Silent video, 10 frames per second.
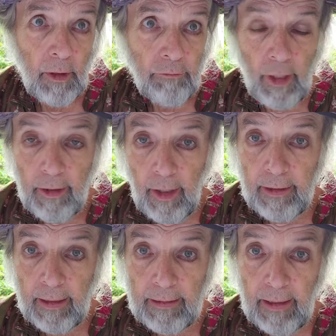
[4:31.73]
Right.
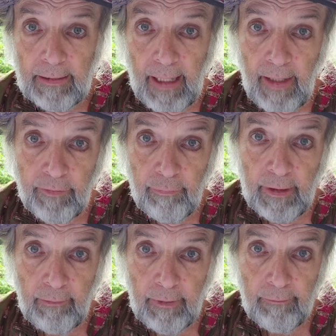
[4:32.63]
Last,
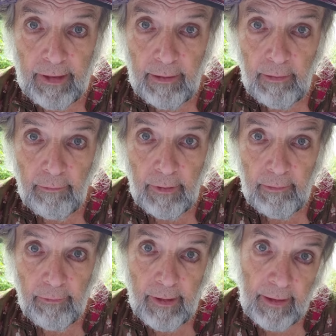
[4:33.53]

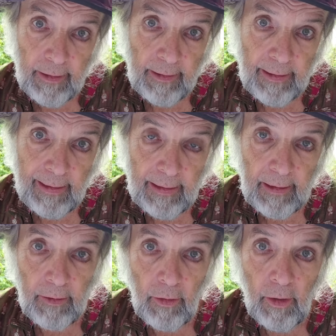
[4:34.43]
we can get
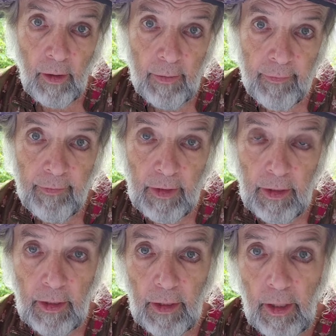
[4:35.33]
in on
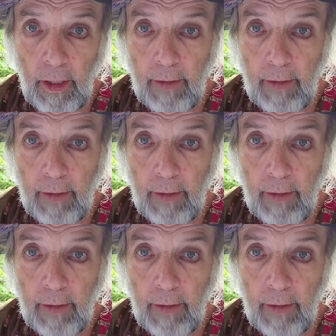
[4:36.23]
the